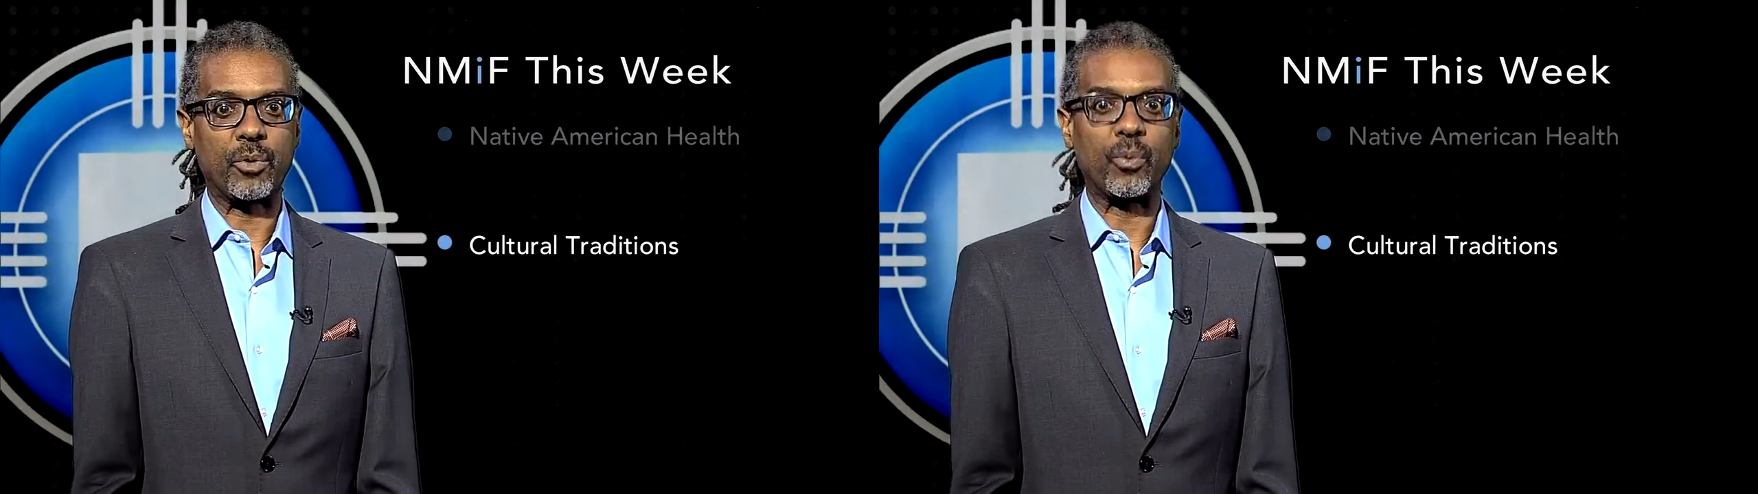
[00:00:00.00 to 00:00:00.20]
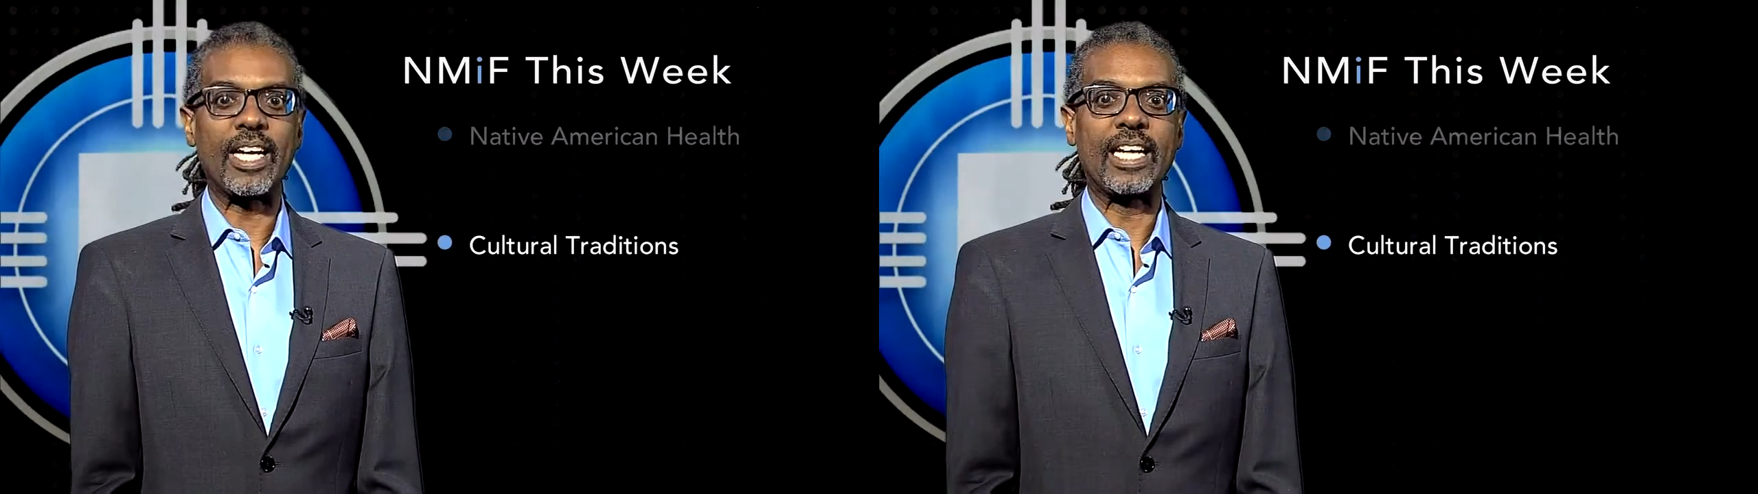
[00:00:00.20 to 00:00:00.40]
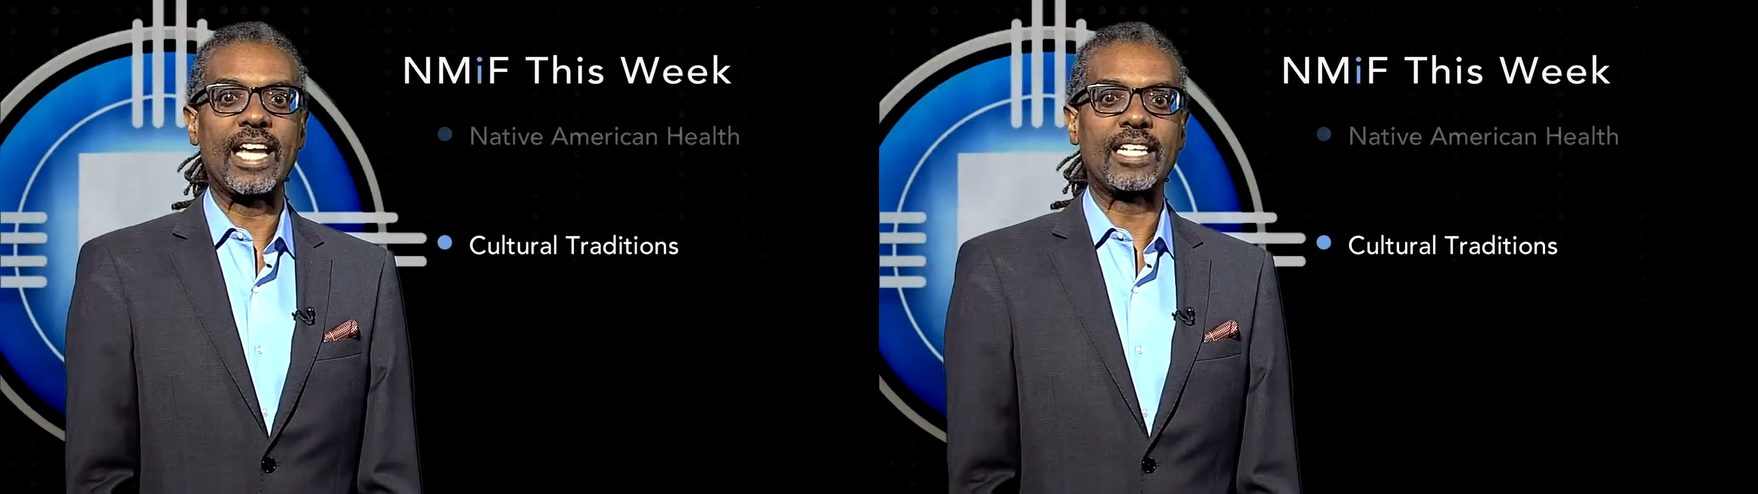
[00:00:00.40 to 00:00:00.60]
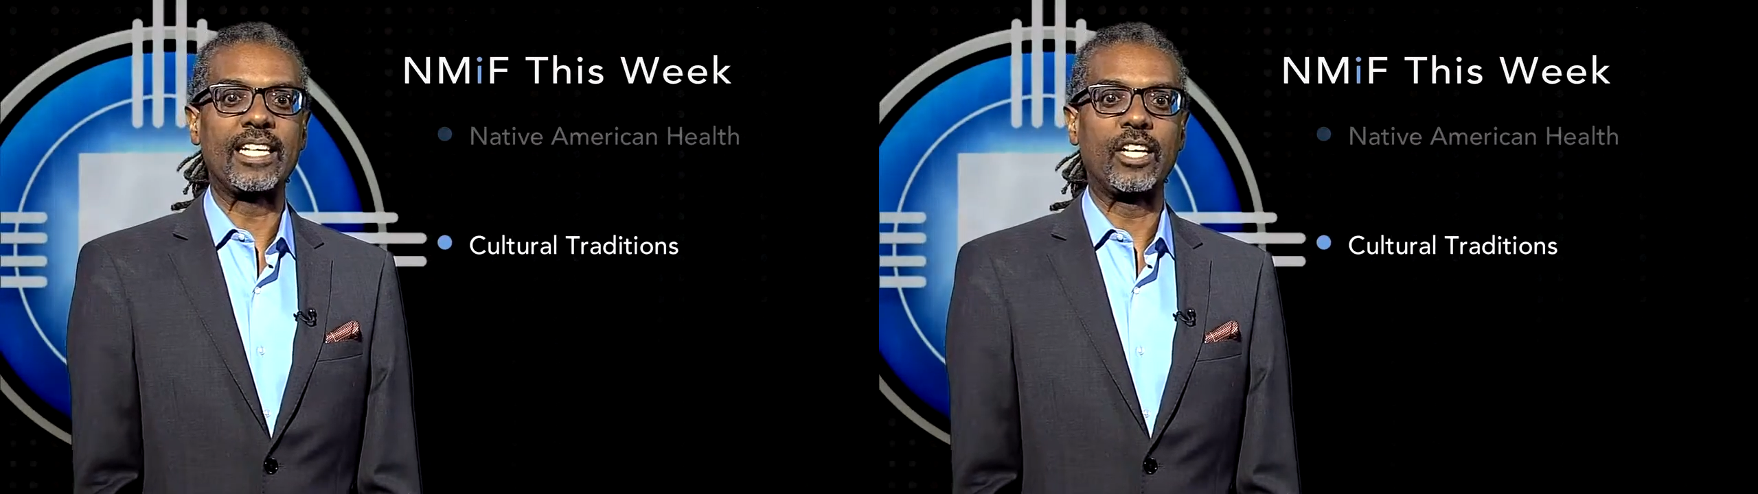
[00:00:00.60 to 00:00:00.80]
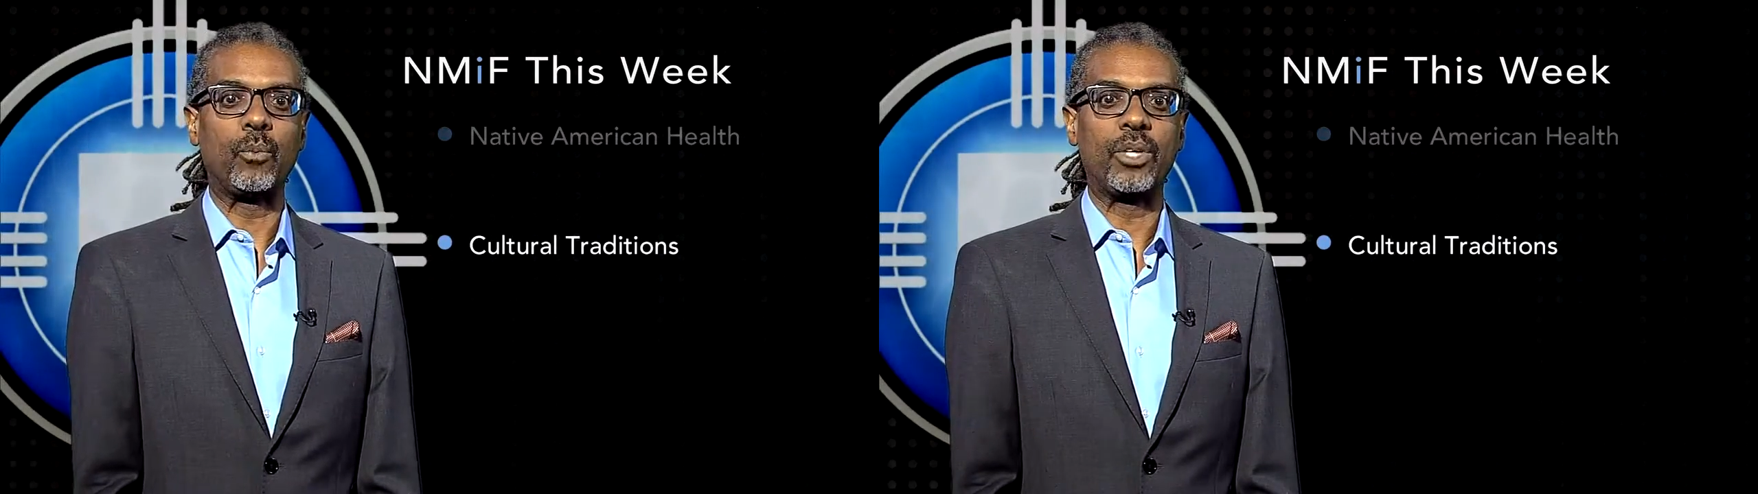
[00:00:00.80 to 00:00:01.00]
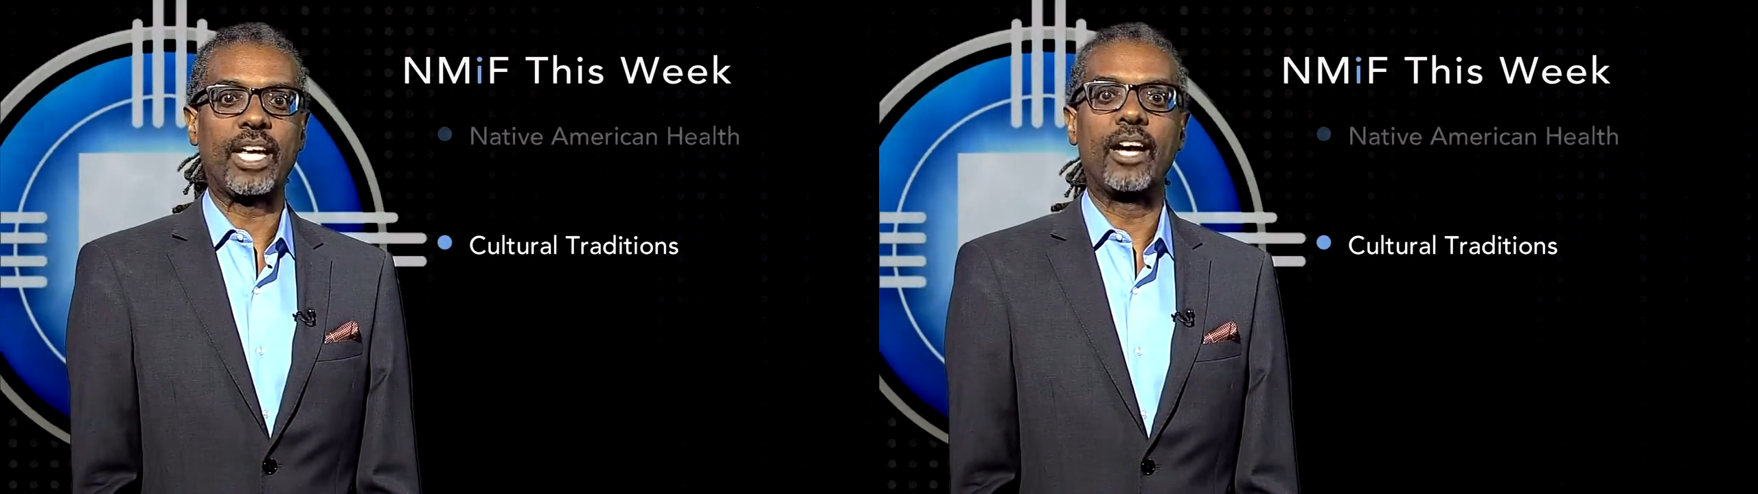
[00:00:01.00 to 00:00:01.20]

Reconnecting with a